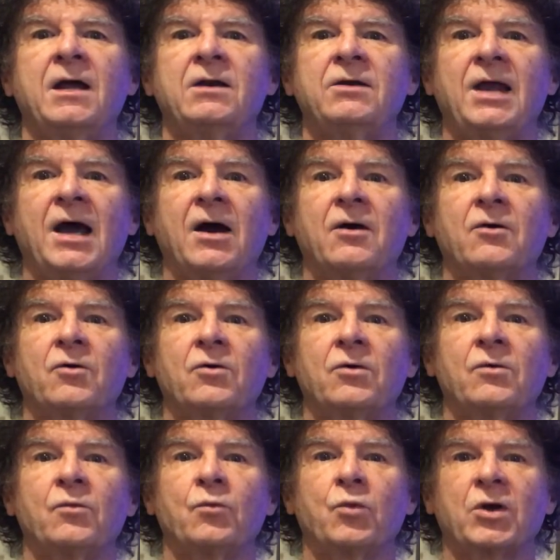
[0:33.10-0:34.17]
Now,
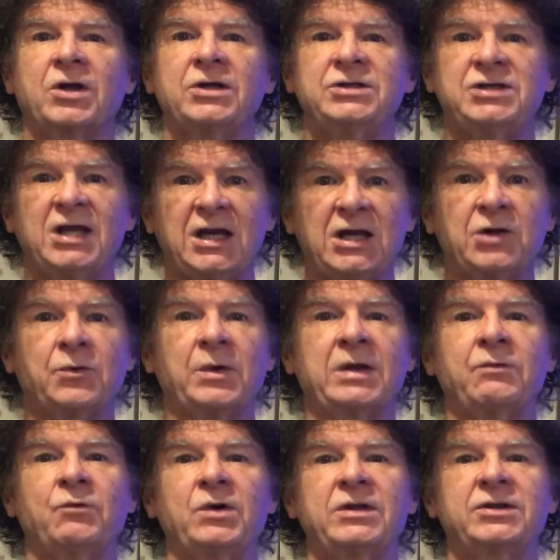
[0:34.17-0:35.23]
we're
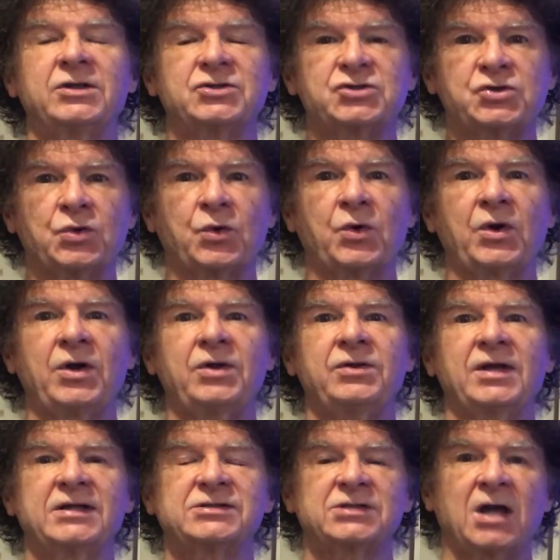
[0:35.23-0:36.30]
continuing with the story
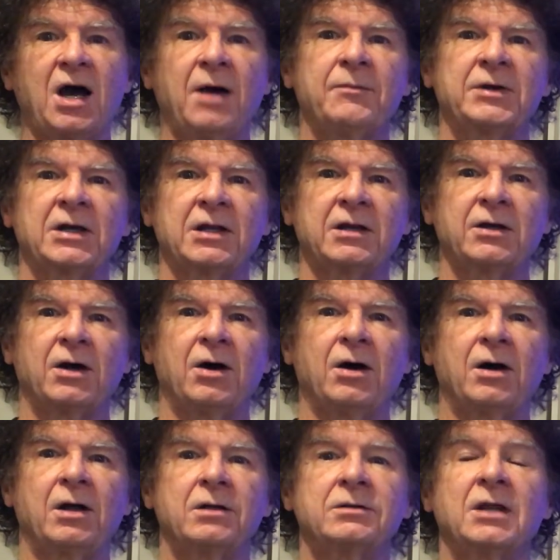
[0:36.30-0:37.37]
that's commonly
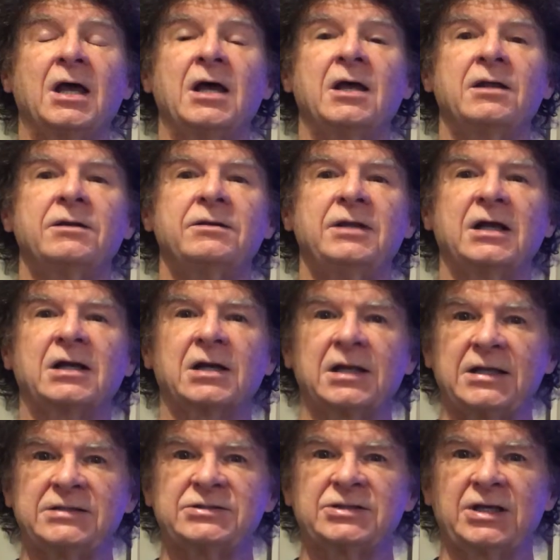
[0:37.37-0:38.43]
called the
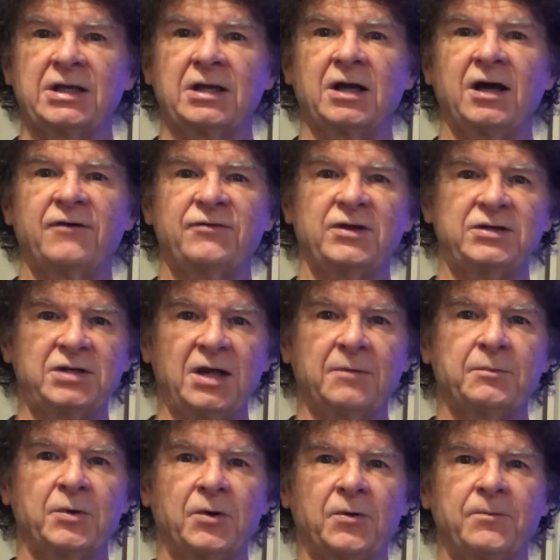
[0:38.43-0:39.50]
cleansing of the
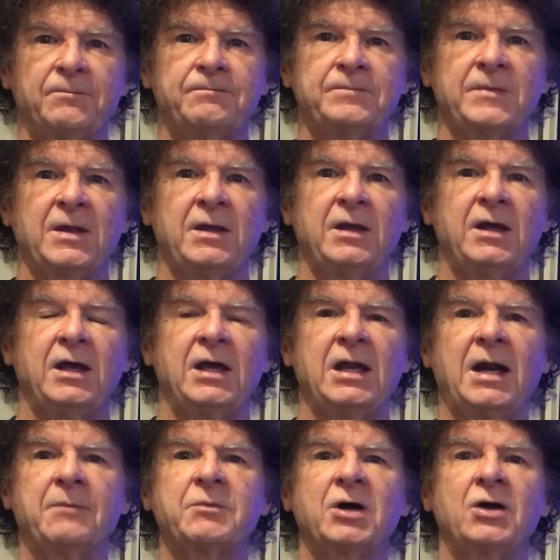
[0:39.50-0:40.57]
temple. And
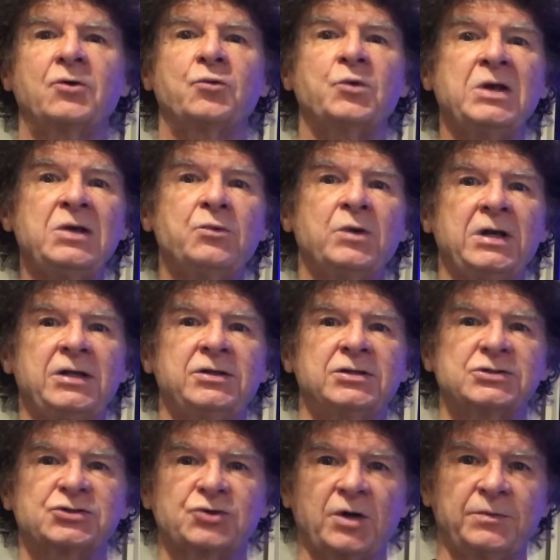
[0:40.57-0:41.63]
I'm going to reread the
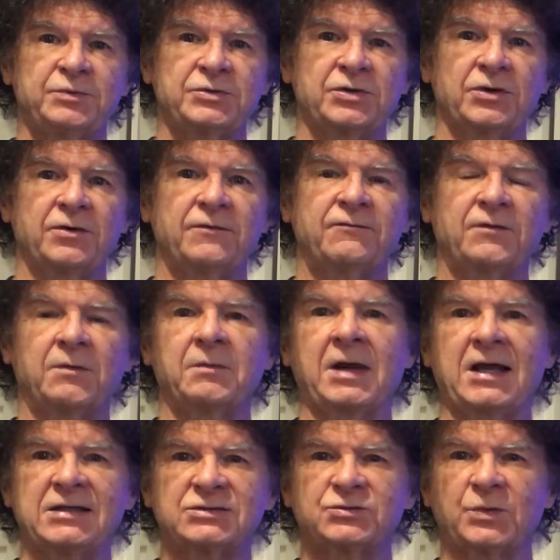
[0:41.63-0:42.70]
scripture from
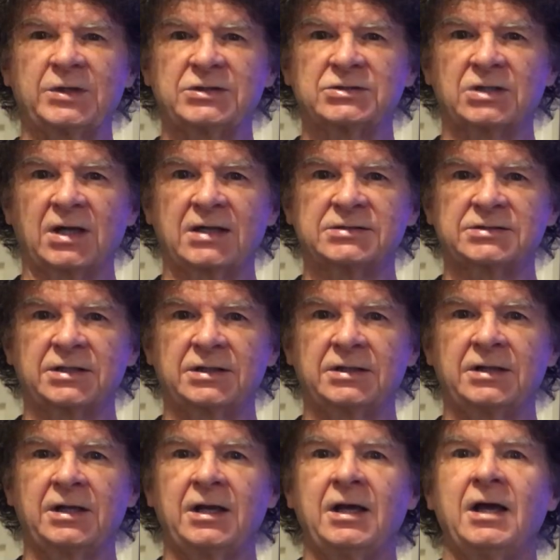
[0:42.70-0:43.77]
last week's lesson
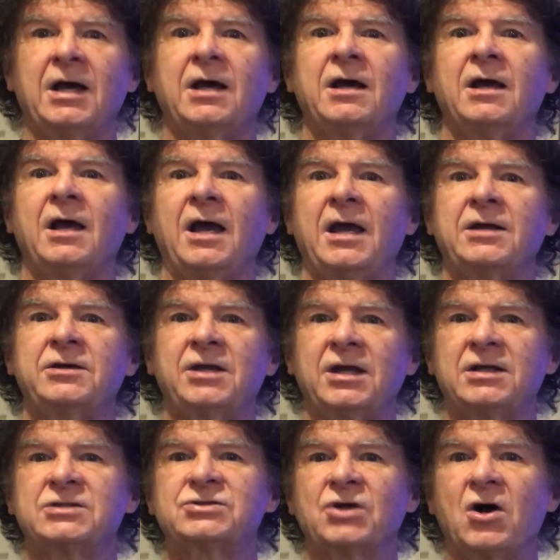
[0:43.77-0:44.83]
and
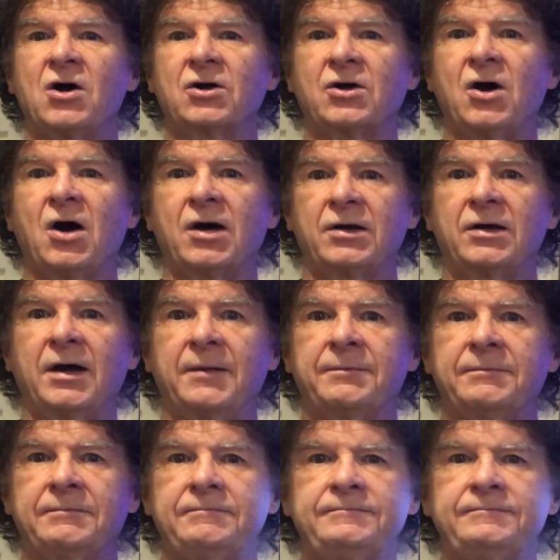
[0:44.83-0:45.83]
get us all caught up.